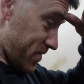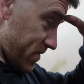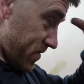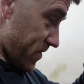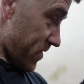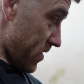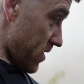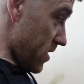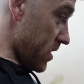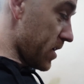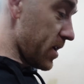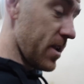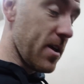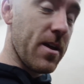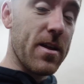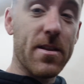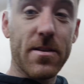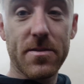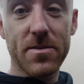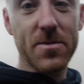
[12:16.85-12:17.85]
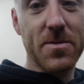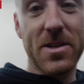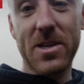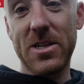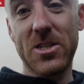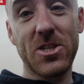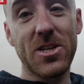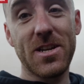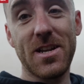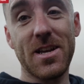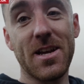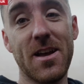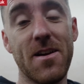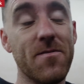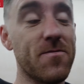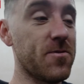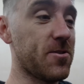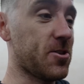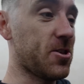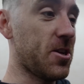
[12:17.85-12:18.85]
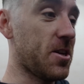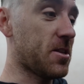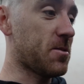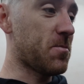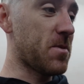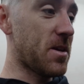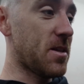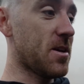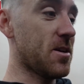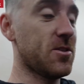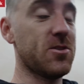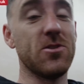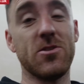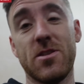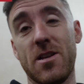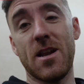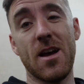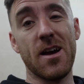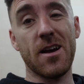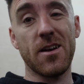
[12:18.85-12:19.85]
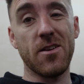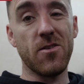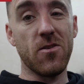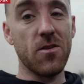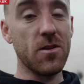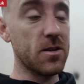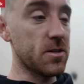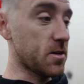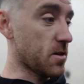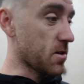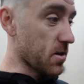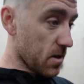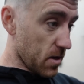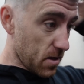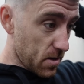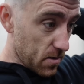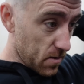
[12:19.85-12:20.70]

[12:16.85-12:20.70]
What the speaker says: Fucking hell, shit like that frustrates me. That's just lack of knowledge, I think.